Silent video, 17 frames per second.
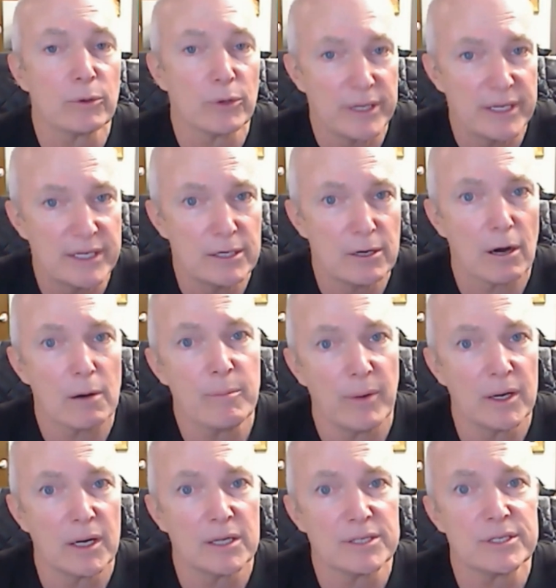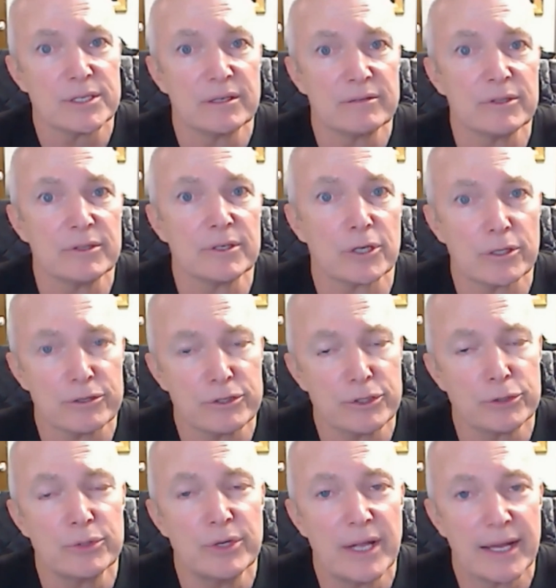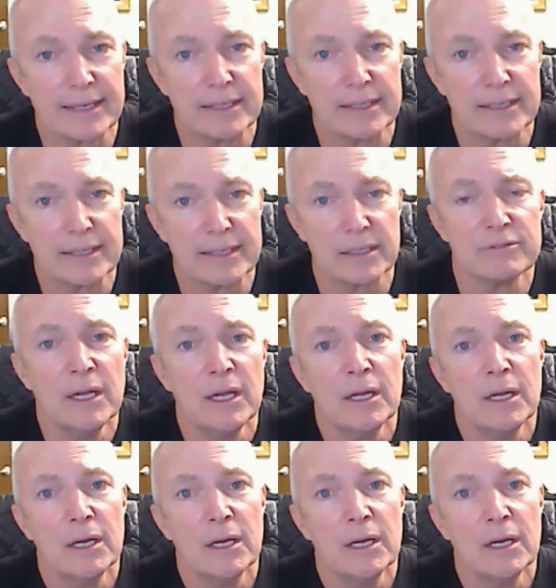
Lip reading: they were ER positive and HER2 negative,